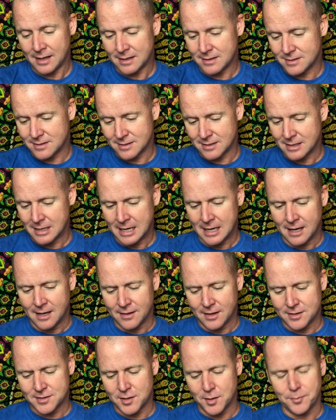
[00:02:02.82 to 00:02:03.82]
that's
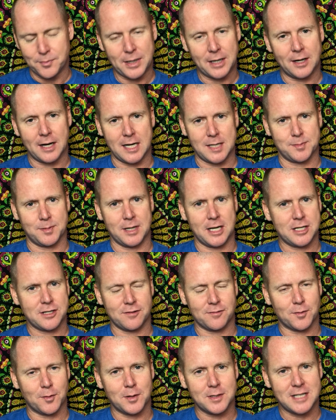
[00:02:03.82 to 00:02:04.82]
no bigger explanation
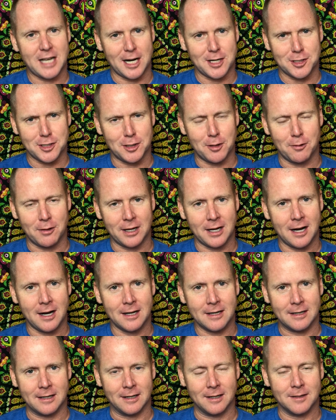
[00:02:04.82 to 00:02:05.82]
for what's actually going
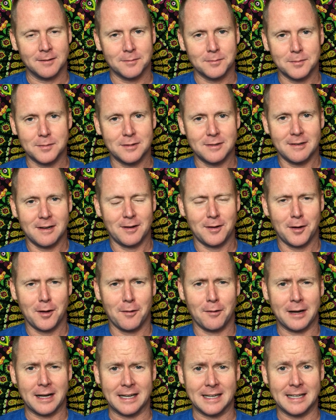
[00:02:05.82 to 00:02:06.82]
on here. No
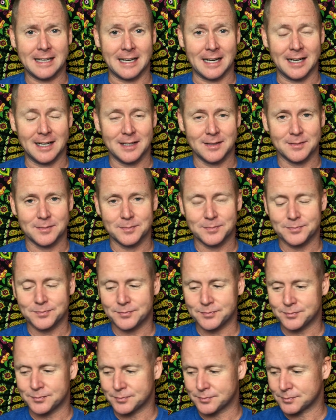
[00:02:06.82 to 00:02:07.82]
idea.
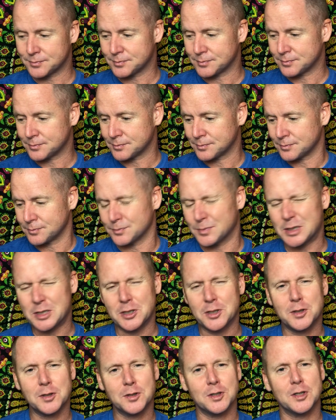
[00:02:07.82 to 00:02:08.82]
But you
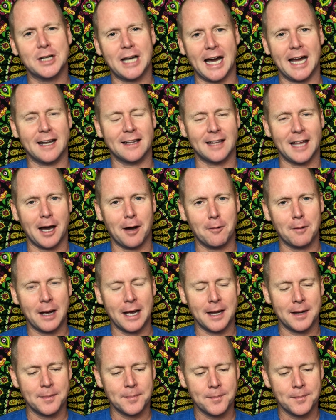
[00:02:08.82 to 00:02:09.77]
could look at it that way.